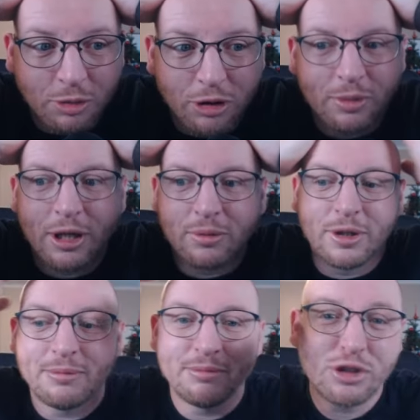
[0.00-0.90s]
ball, by the
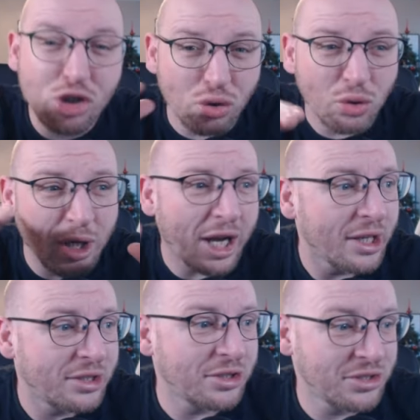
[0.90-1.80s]
way. So
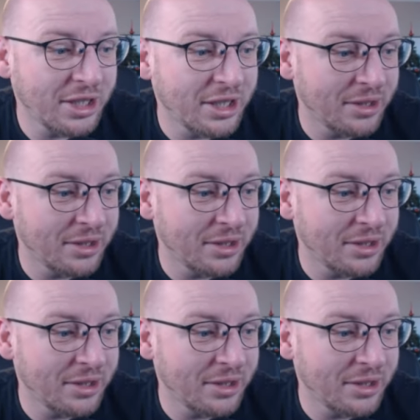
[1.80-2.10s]
hard to see